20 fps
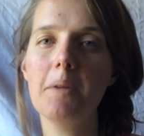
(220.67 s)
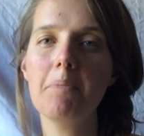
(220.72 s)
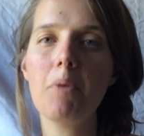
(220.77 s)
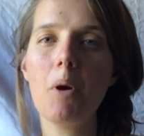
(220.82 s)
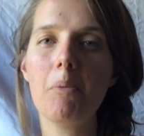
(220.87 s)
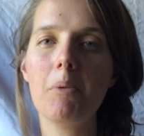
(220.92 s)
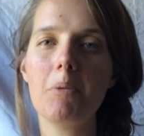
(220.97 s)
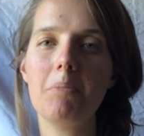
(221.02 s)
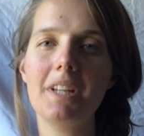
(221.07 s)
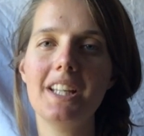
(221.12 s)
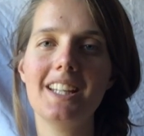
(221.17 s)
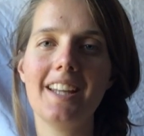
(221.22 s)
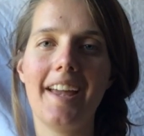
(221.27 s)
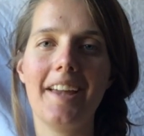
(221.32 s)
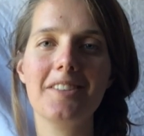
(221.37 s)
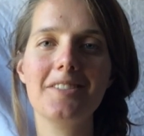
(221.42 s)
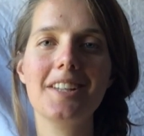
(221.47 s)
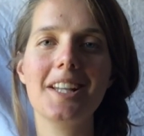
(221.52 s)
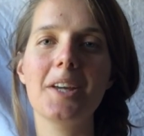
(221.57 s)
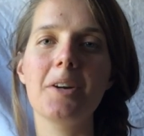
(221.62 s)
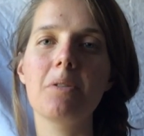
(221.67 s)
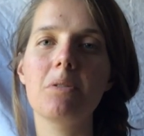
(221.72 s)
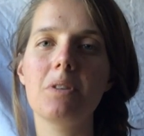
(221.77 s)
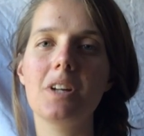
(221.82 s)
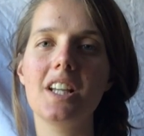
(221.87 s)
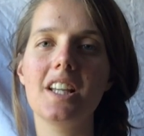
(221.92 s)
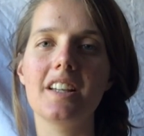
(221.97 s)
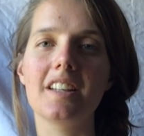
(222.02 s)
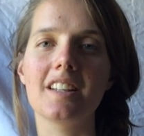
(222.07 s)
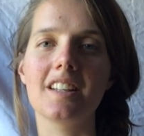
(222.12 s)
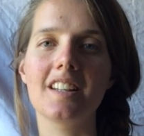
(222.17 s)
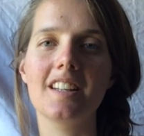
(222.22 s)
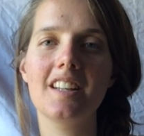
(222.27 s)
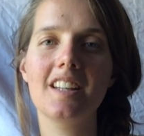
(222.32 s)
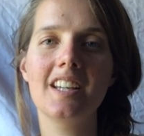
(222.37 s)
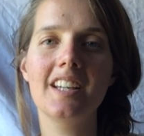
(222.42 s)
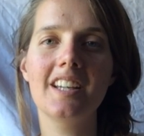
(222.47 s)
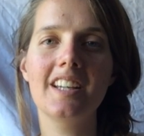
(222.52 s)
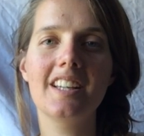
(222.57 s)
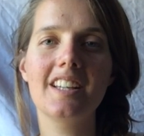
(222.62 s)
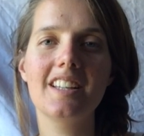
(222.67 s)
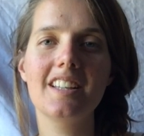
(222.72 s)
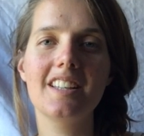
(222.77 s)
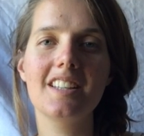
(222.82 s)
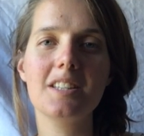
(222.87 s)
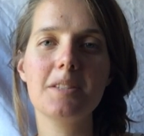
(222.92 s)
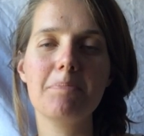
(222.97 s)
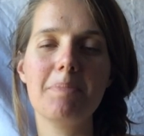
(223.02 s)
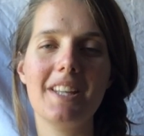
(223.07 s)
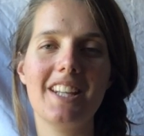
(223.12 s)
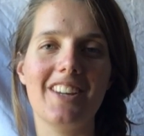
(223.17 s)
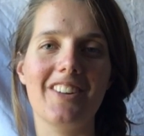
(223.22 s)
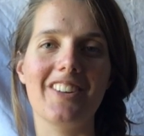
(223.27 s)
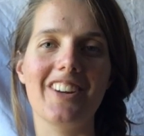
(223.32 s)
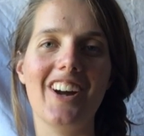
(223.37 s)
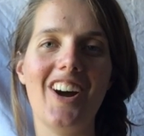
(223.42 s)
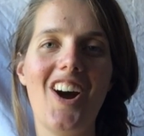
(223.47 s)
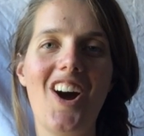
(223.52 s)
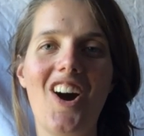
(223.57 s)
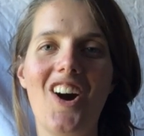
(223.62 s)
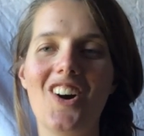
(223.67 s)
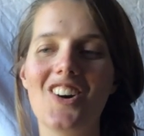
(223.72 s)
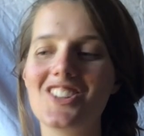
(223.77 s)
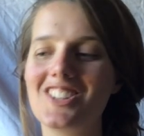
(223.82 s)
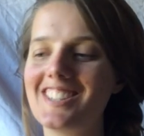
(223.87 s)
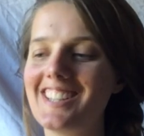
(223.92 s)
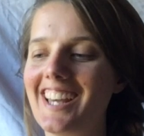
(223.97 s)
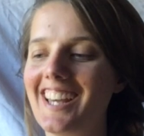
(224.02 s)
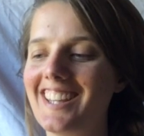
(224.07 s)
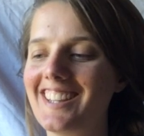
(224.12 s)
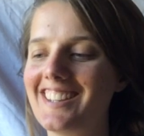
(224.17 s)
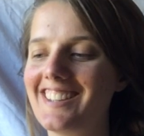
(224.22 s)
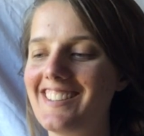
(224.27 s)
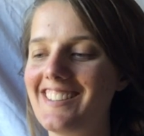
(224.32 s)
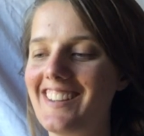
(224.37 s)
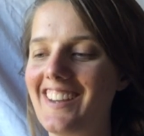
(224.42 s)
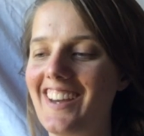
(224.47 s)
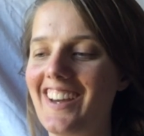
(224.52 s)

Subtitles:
probably naturally a woolen spinner at heart, and